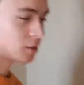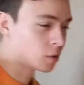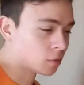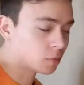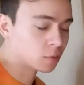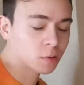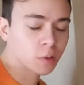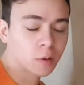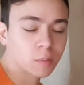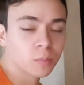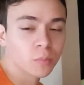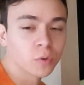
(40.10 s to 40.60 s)

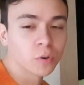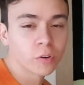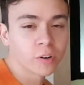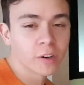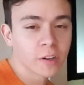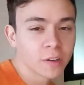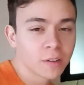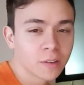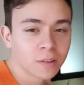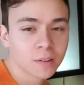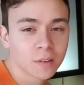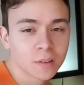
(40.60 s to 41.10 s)

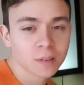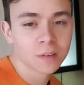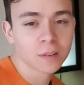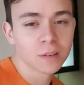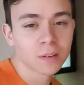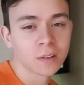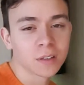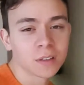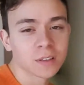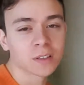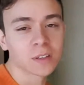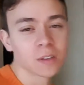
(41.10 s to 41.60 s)
Dotonbori
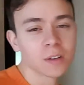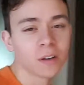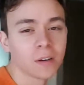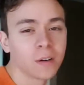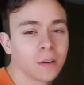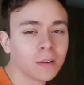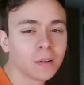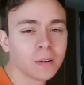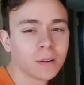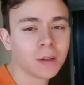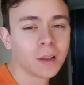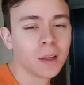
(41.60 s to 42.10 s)
is good,
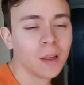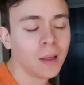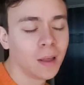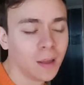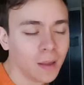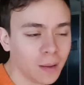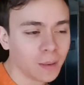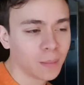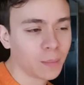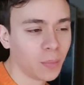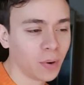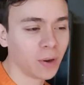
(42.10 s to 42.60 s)

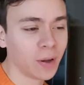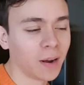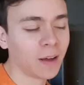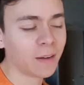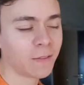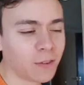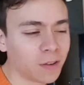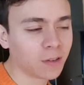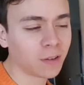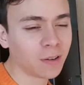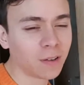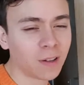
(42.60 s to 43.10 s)
but I
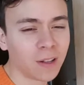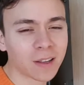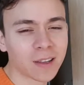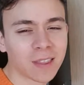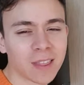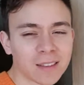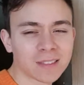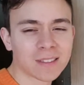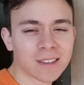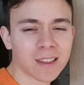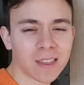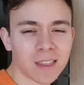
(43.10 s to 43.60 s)
feel like
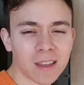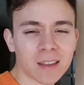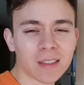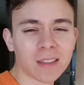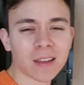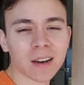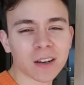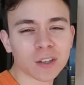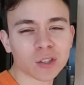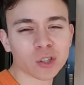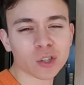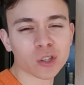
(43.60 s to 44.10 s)
that's the thing
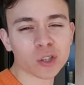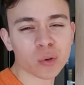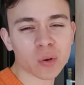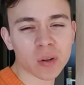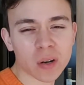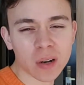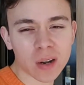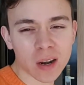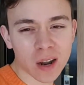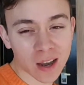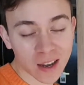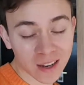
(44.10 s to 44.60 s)
that I should do
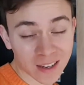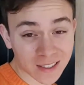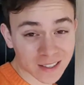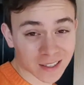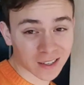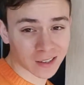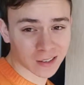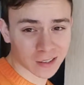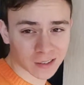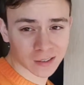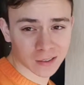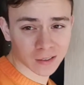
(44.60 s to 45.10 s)
at night.
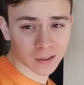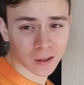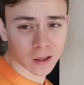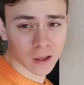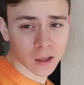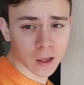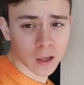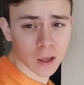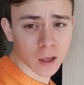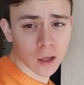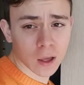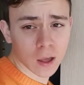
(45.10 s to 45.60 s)

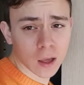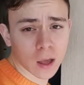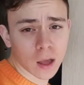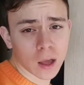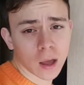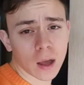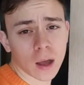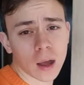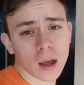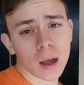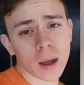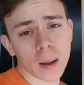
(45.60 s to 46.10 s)

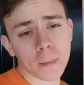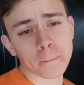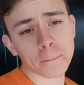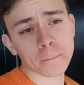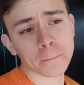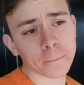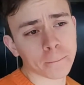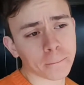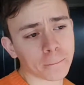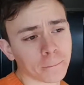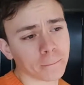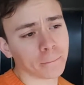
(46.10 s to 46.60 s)

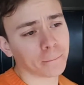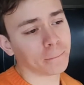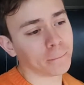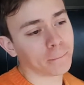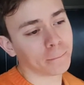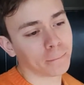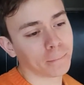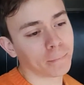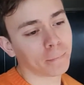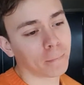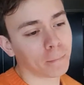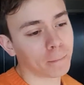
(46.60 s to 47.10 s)
Um,
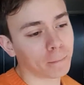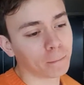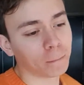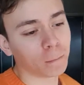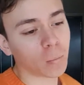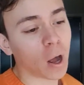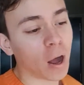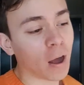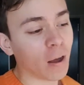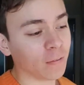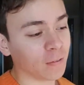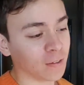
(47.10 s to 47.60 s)

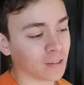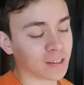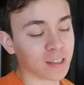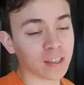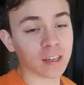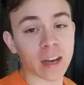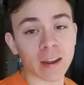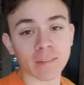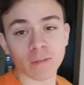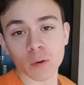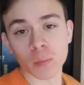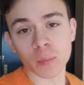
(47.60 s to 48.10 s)
obviously
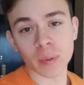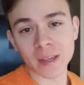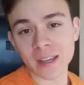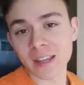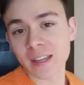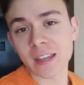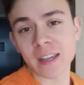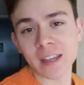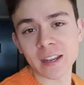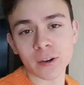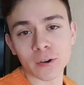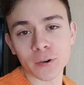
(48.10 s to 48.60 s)
never
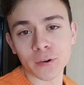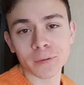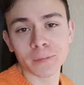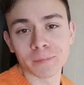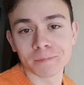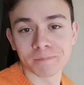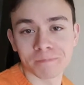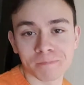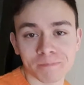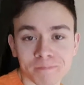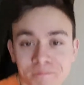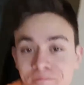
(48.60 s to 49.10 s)
being here,
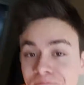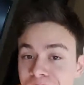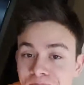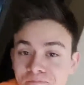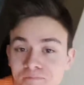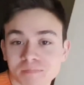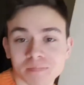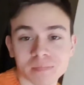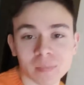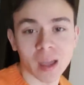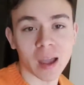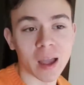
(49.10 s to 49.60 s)

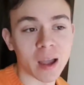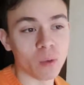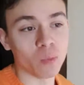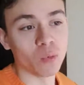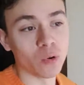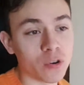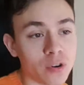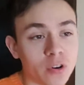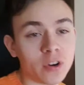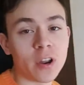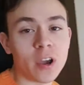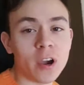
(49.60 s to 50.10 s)
I
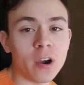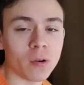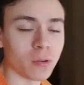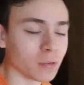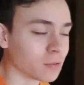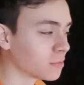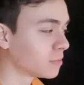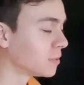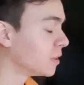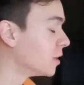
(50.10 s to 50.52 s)
wouldn't know.